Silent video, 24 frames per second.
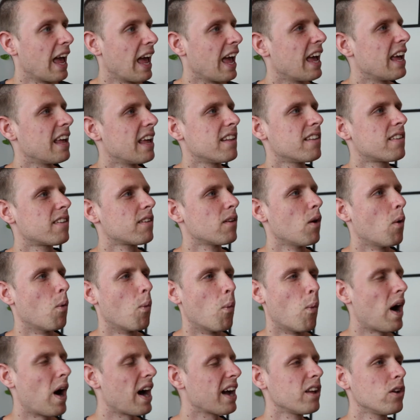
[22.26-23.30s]
And
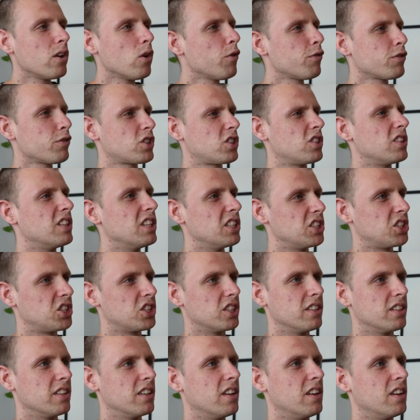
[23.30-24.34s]
why an office
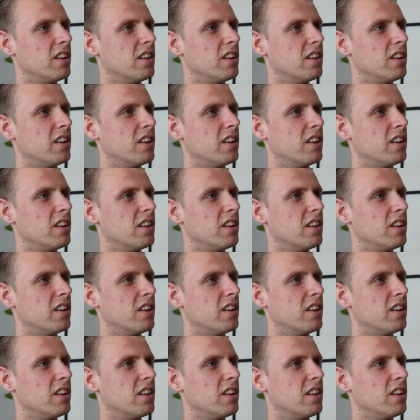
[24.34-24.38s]
edition?